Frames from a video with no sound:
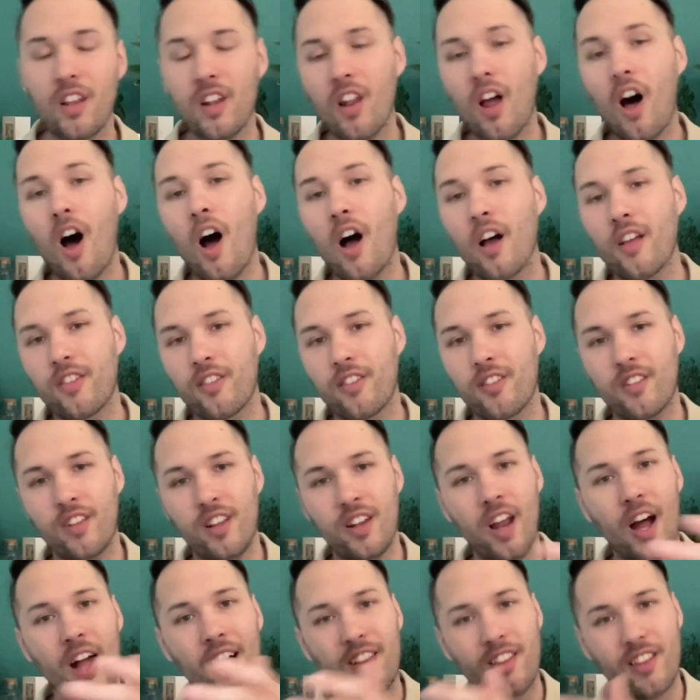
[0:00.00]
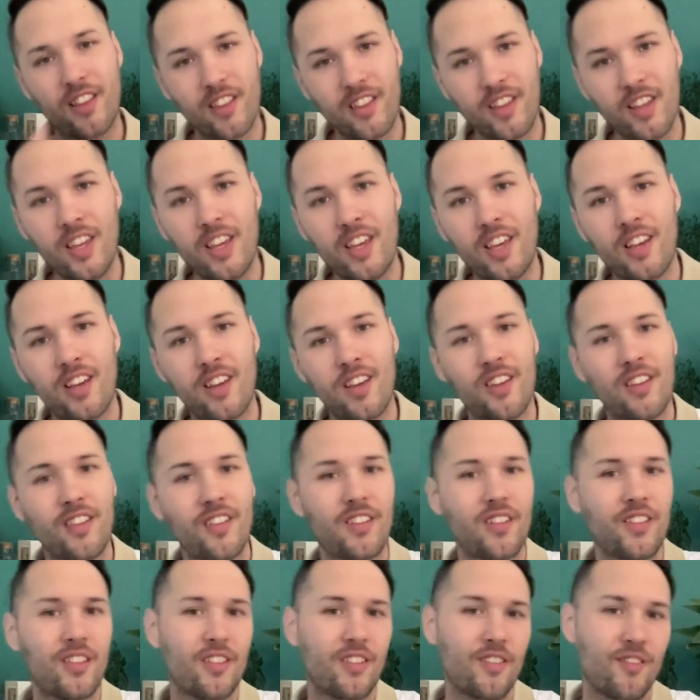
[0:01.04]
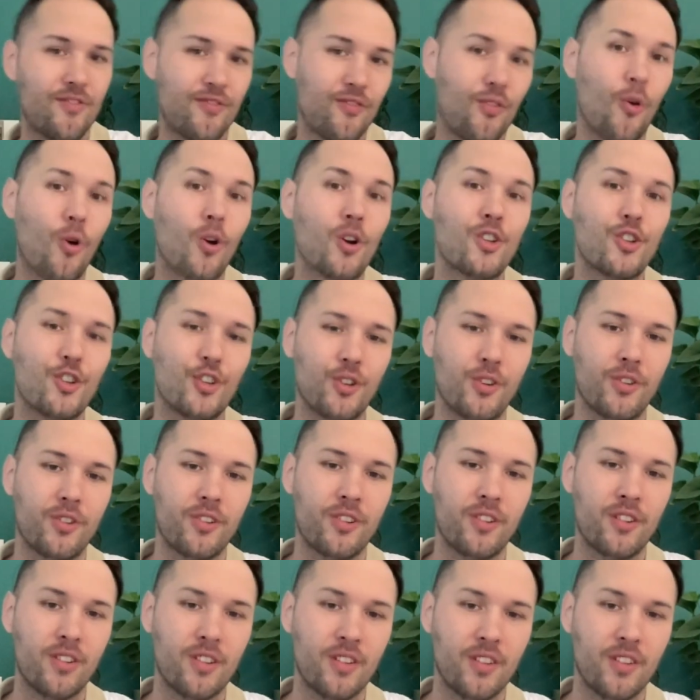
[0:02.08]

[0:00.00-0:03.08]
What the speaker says: lost and not seek fortune.